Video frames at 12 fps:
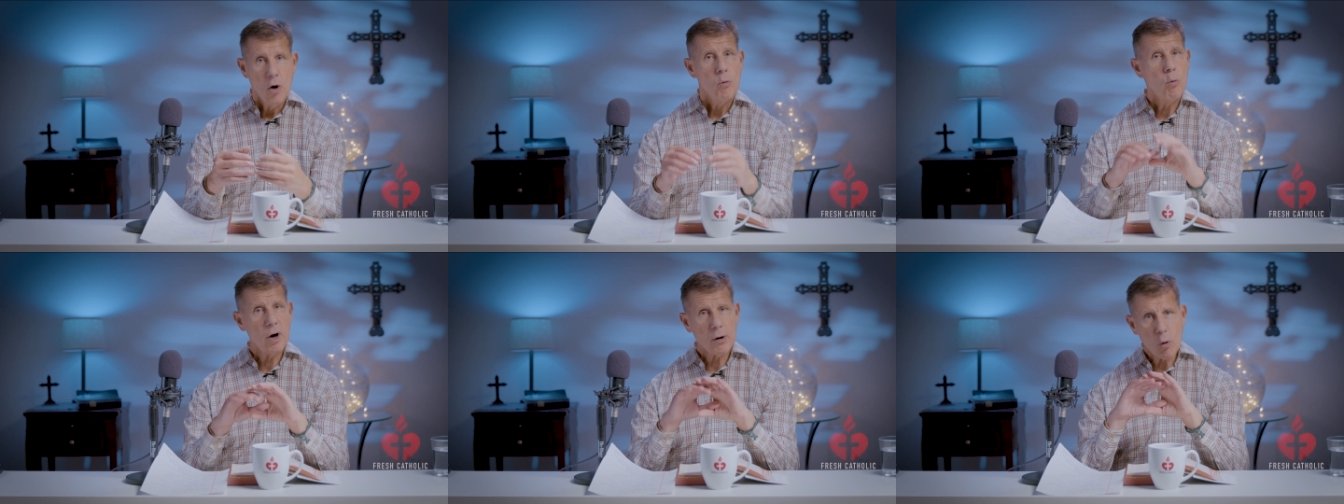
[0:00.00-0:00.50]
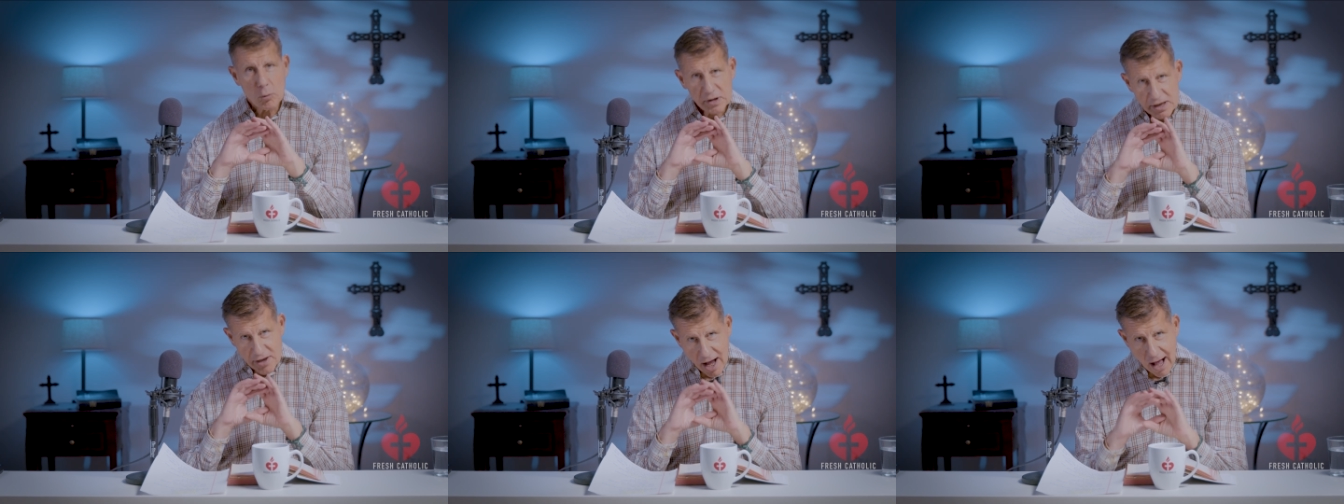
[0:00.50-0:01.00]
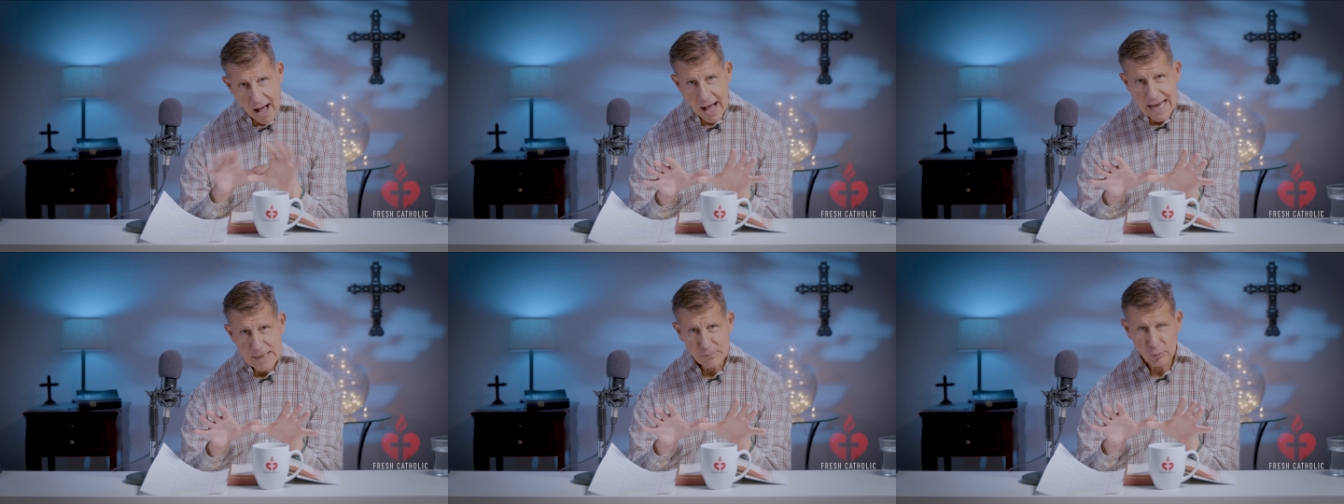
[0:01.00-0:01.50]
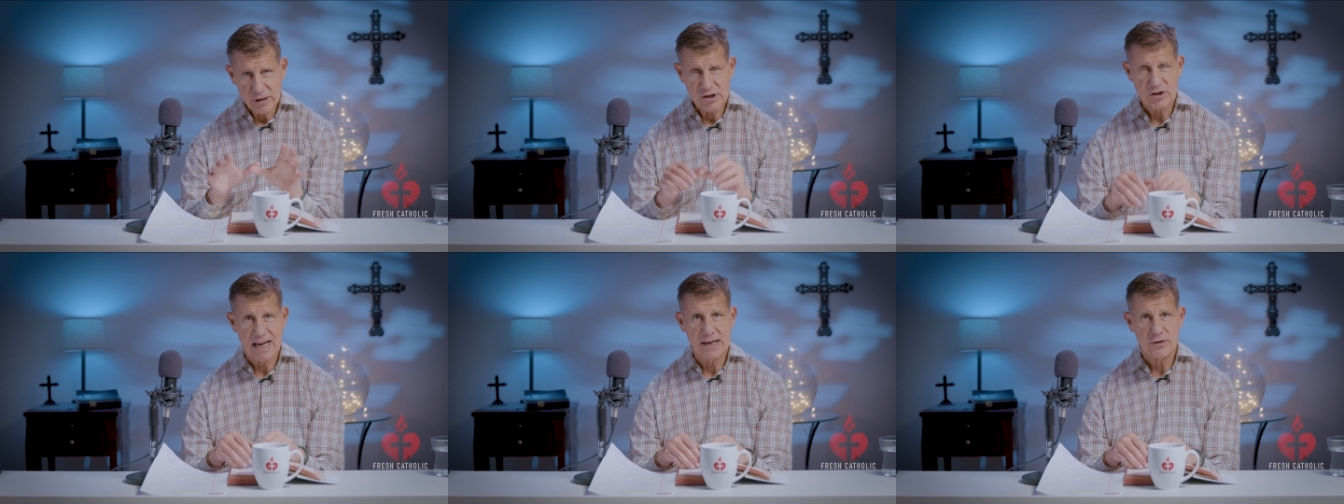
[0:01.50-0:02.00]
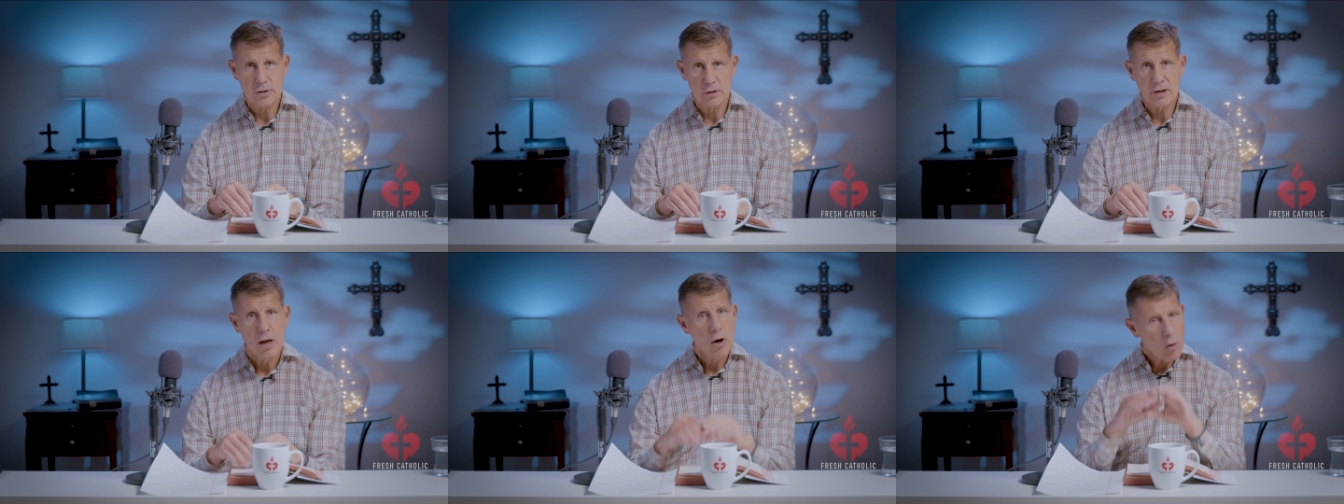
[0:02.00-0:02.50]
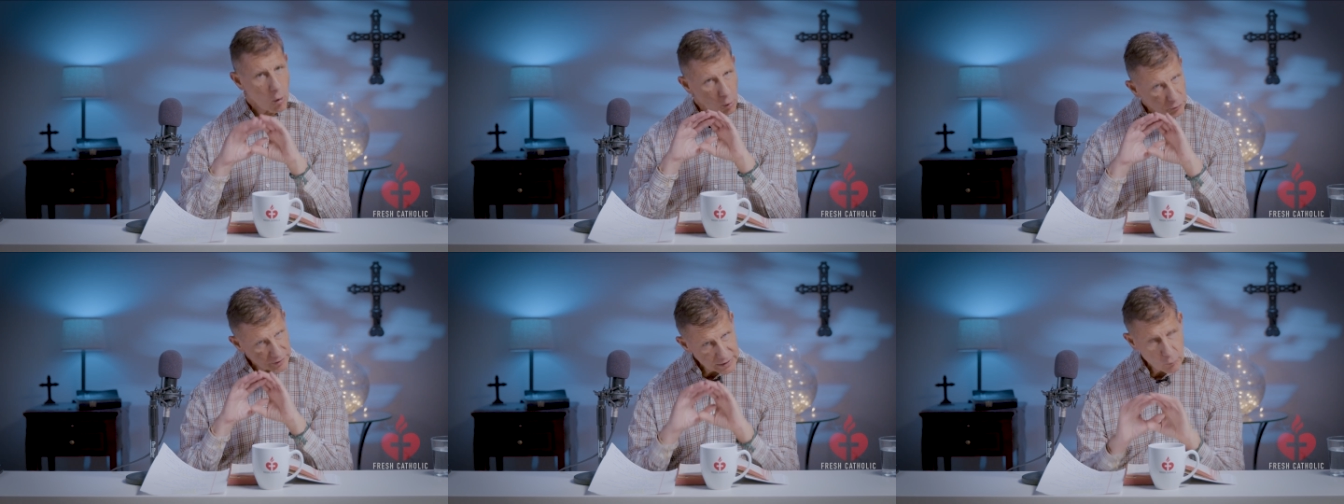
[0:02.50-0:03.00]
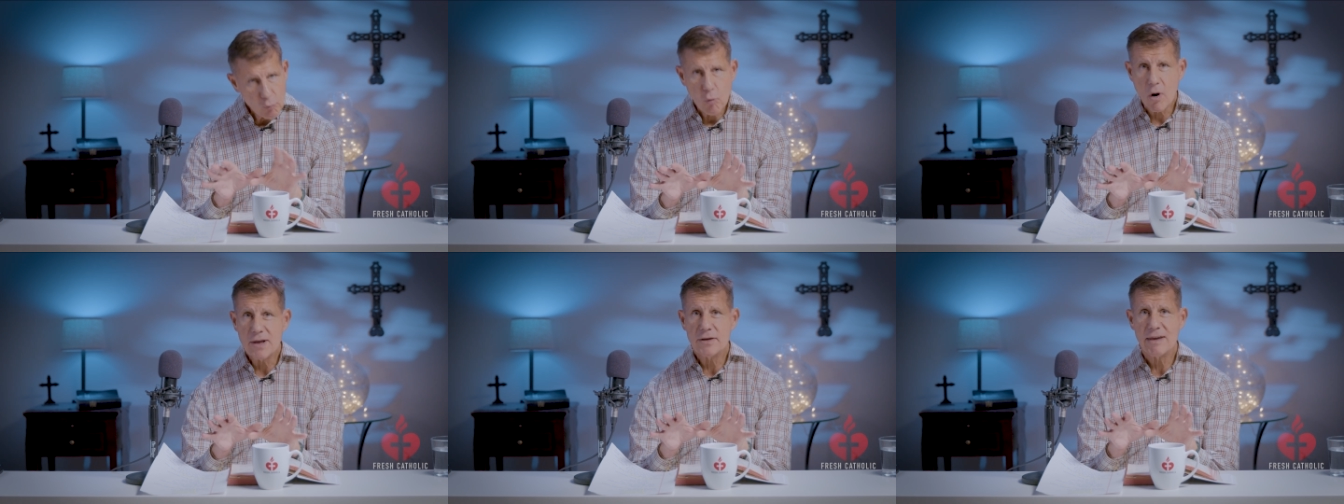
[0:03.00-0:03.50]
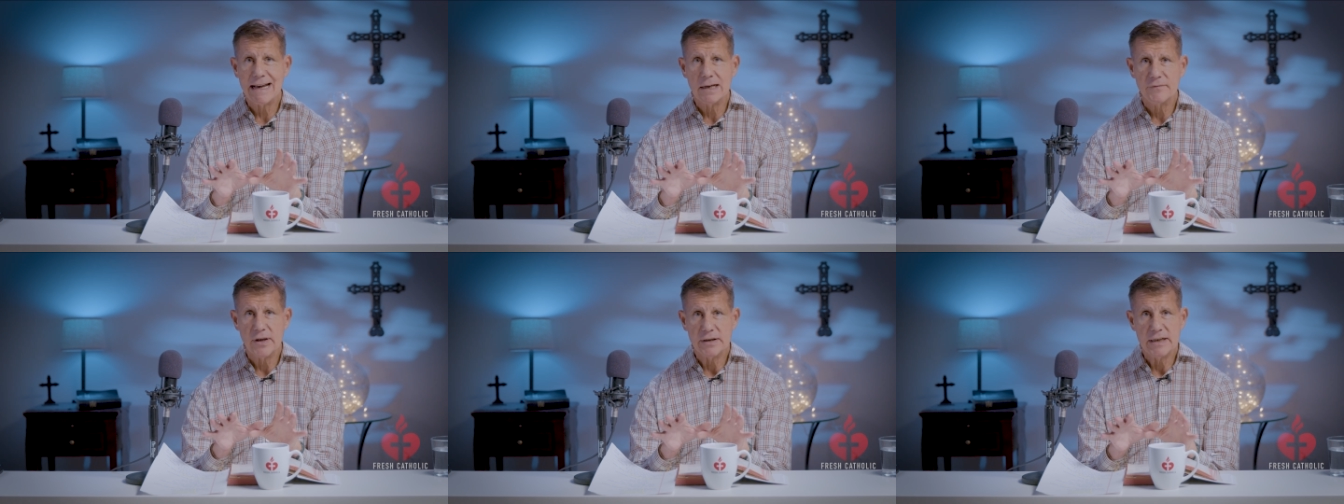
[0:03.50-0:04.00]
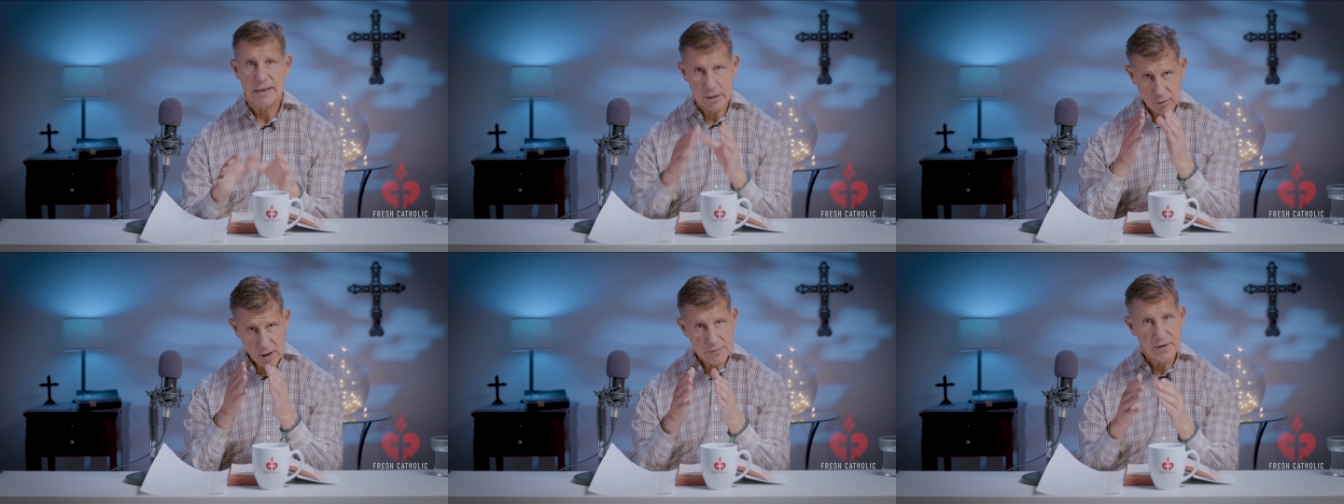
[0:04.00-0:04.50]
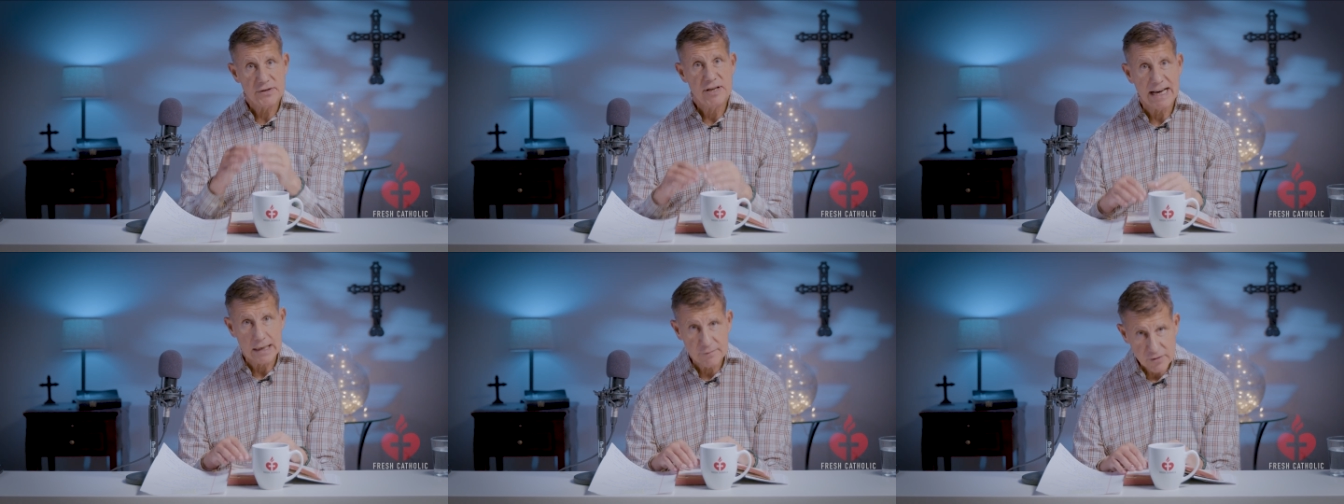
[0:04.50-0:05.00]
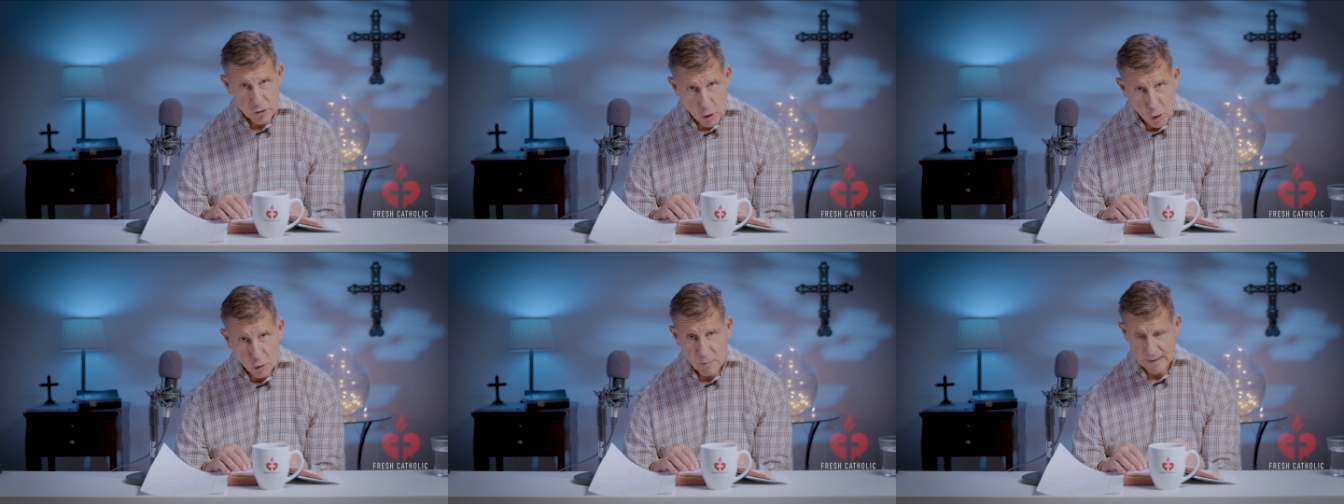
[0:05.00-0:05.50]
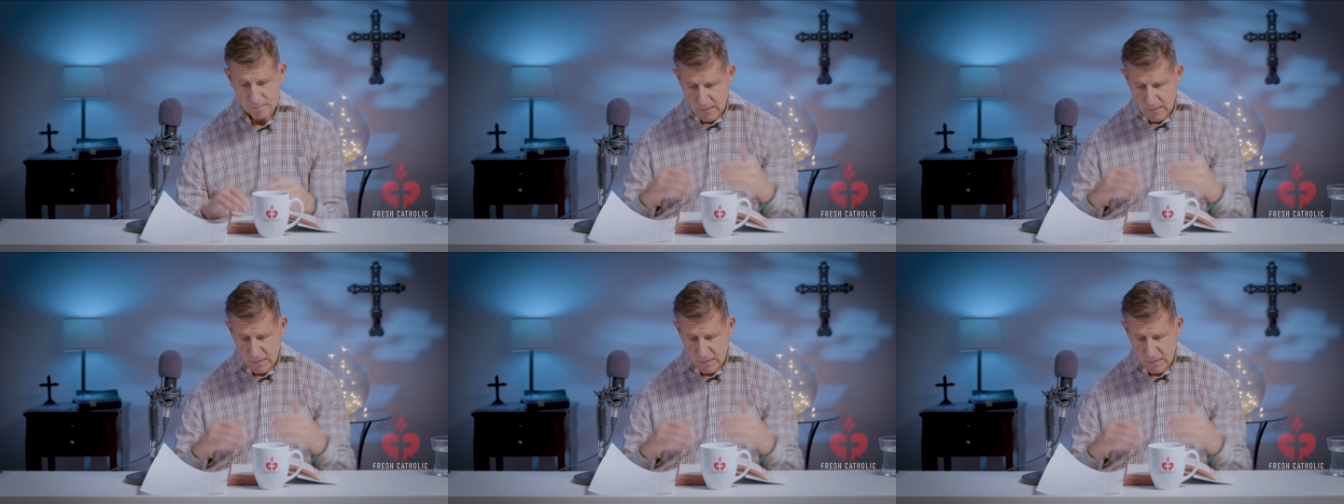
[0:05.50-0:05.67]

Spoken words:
where only the high priest entered only one day of the year on the Day of Atonement.